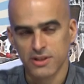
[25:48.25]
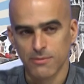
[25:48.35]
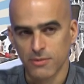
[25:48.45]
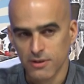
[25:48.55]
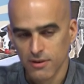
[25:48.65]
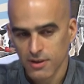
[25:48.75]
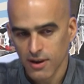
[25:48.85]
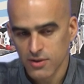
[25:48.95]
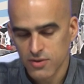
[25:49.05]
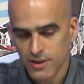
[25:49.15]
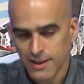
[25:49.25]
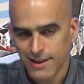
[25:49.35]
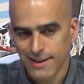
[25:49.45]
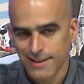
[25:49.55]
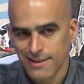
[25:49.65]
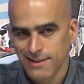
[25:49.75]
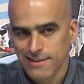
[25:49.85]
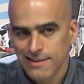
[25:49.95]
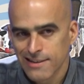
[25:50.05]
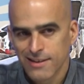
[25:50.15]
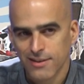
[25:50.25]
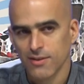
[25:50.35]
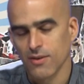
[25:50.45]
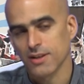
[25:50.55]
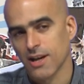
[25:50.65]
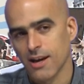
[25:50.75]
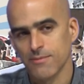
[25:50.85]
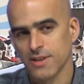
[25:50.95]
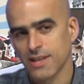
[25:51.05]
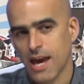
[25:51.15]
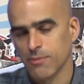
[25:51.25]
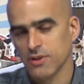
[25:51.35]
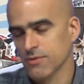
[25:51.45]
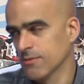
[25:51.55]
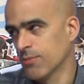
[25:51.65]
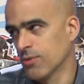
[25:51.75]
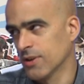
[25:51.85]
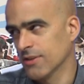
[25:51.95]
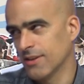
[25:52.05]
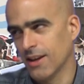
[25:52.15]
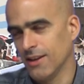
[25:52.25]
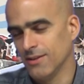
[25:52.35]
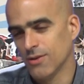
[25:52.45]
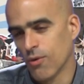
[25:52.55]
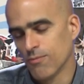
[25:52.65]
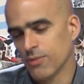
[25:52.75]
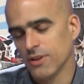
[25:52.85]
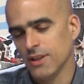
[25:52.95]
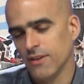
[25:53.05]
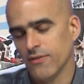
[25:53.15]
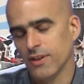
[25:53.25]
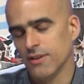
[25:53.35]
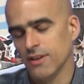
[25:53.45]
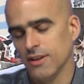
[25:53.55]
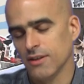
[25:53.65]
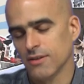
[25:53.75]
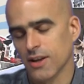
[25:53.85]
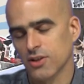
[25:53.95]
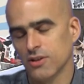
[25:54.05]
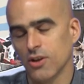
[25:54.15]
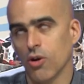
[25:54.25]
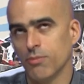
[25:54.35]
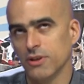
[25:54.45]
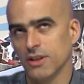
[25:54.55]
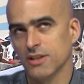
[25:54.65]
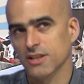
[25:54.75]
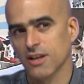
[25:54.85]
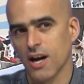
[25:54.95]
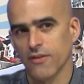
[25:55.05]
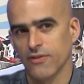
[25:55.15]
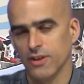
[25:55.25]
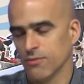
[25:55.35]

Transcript: some little country, the New York Times is happy to report that they don't believe in the election. They openly scoff the